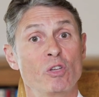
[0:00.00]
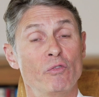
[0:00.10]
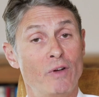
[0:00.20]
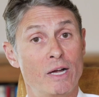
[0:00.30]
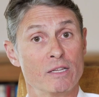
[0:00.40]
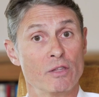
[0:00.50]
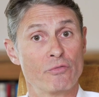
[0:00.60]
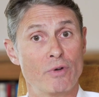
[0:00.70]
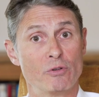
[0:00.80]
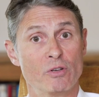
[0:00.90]
you find in the
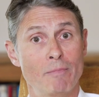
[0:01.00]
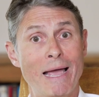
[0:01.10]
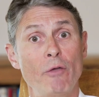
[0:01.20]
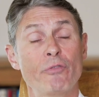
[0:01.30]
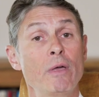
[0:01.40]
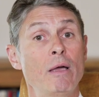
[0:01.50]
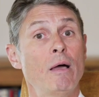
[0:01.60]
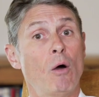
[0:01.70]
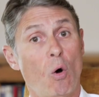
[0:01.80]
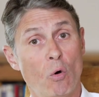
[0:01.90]
throat and mouth
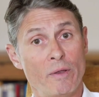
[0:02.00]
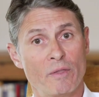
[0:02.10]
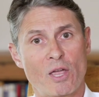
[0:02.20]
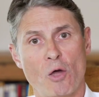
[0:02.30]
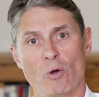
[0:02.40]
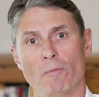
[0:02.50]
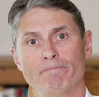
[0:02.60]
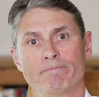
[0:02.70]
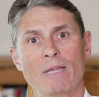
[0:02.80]
or in the colon.